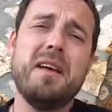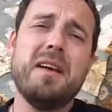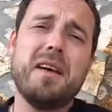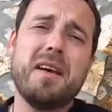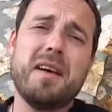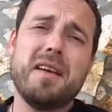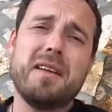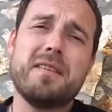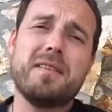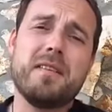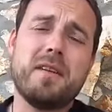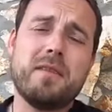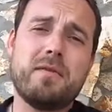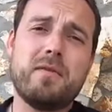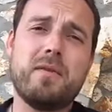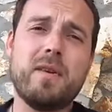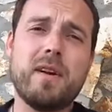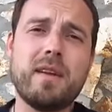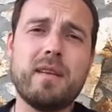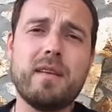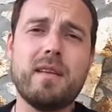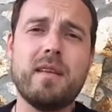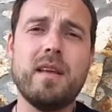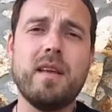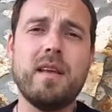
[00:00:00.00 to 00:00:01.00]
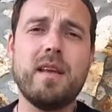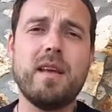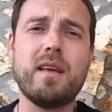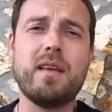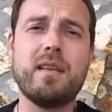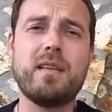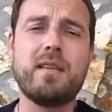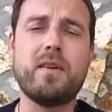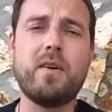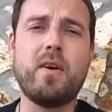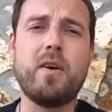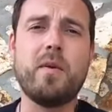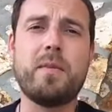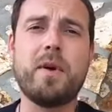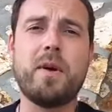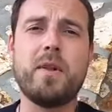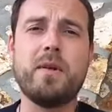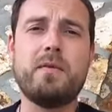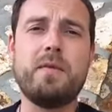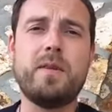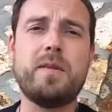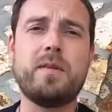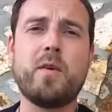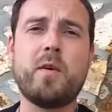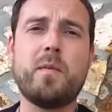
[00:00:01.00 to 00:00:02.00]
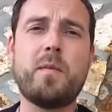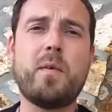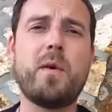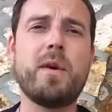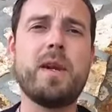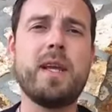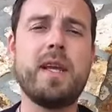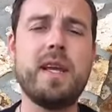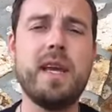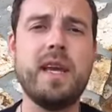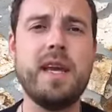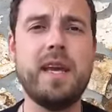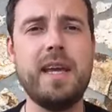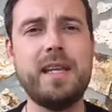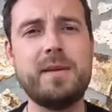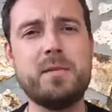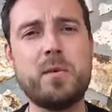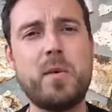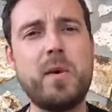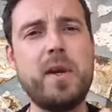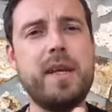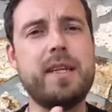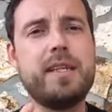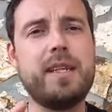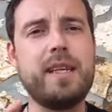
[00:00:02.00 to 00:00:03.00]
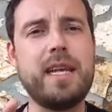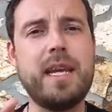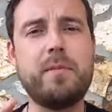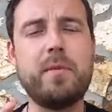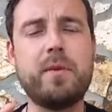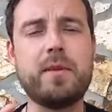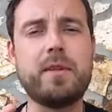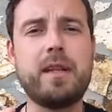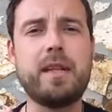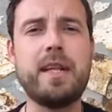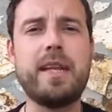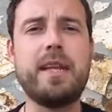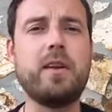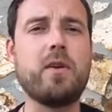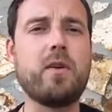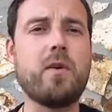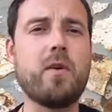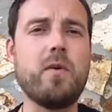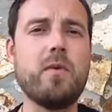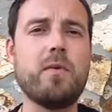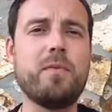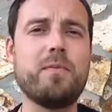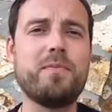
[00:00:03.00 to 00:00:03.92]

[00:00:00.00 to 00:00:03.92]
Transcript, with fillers: uh, suffering thought about the physical body is more easily able to let it go.